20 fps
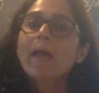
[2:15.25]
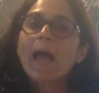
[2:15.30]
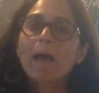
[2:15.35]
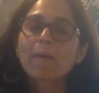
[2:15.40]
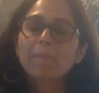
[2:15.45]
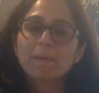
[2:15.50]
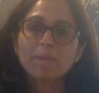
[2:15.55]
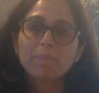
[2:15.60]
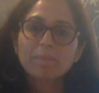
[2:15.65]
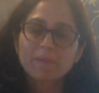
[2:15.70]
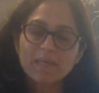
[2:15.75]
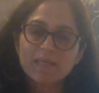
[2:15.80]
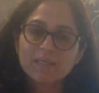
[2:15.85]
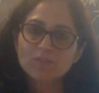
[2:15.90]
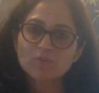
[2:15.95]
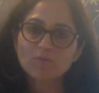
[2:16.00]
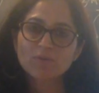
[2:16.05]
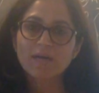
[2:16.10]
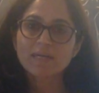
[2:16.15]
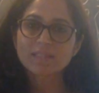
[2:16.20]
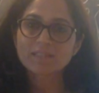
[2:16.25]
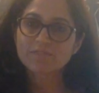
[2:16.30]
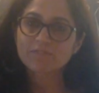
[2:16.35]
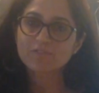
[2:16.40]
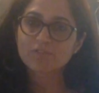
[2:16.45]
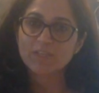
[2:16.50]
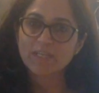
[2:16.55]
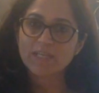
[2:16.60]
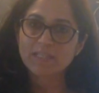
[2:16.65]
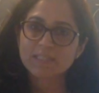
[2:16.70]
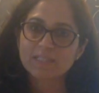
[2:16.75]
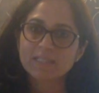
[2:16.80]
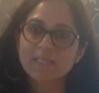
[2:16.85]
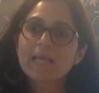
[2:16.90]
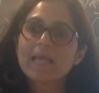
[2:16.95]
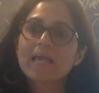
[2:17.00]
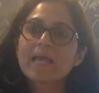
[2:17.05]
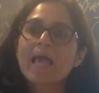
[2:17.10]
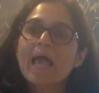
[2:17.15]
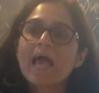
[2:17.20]
happy place you guys have created.
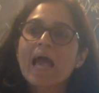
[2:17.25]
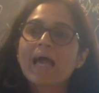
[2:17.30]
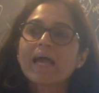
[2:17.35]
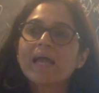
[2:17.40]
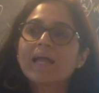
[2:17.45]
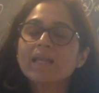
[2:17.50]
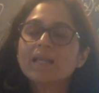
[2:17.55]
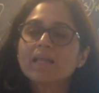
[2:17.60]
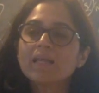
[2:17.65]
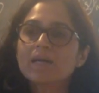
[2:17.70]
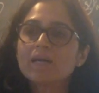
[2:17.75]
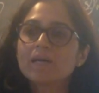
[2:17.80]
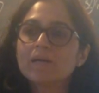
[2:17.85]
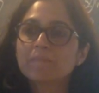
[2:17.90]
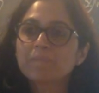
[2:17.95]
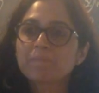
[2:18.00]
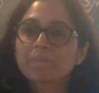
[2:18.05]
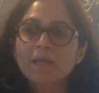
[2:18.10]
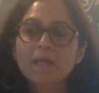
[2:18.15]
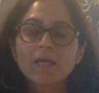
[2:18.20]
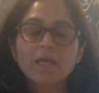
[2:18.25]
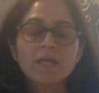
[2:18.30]
And a